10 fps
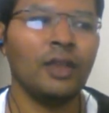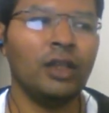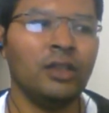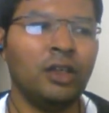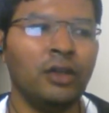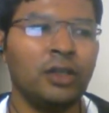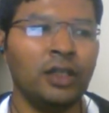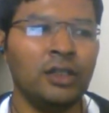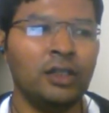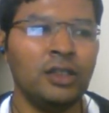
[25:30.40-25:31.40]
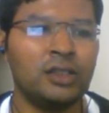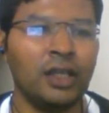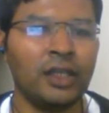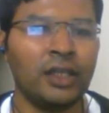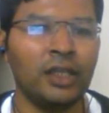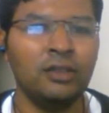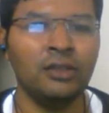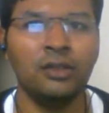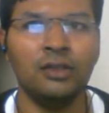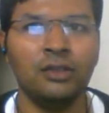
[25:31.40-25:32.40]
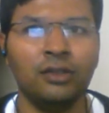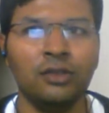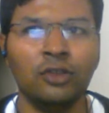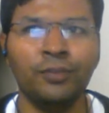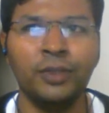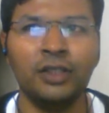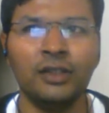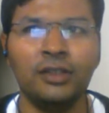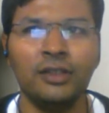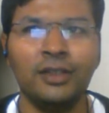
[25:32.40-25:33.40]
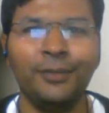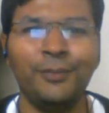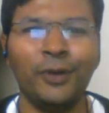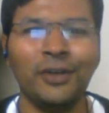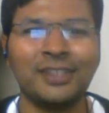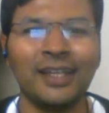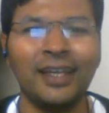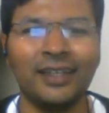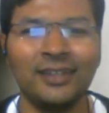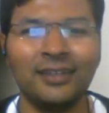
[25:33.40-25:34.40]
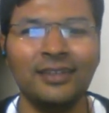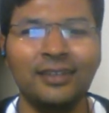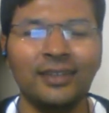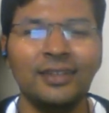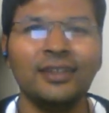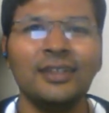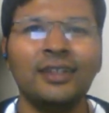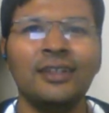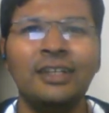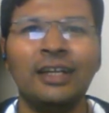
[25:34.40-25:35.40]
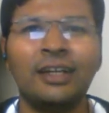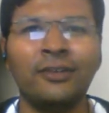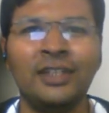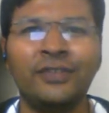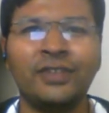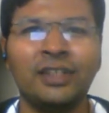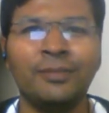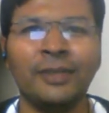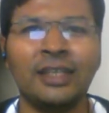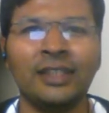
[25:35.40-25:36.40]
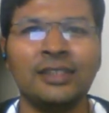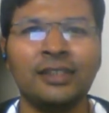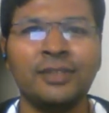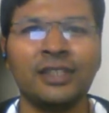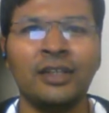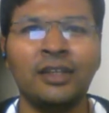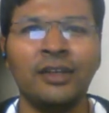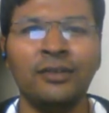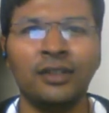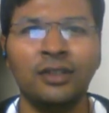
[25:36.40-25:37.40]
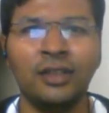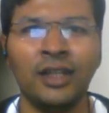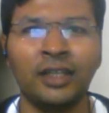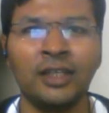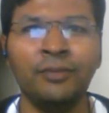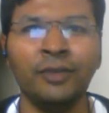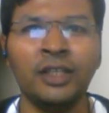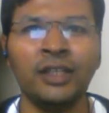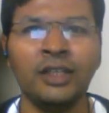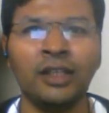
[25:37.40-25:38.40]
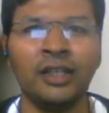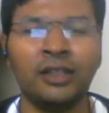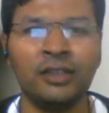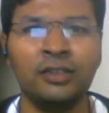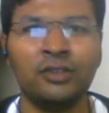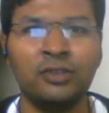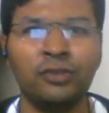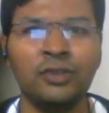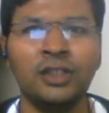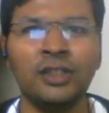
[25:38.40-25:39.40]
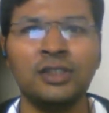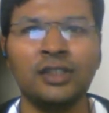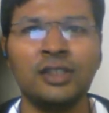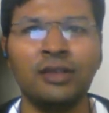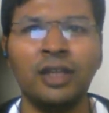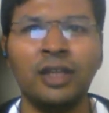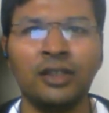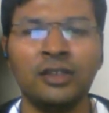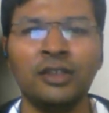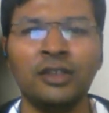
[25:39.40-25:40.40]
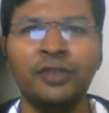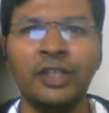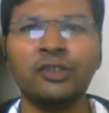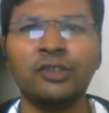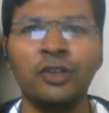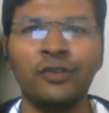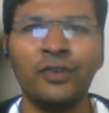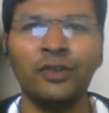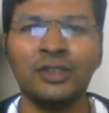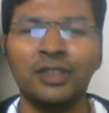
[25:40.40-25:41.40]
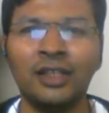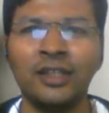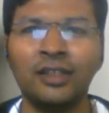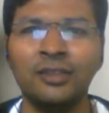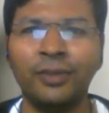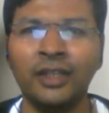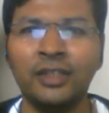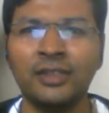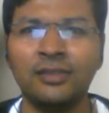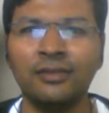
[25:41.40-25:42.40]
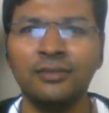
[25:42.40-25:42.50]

Now again, it's like an open box, like around different mechanisms around like communicating like to the other system, like to the various auth flows that are in place.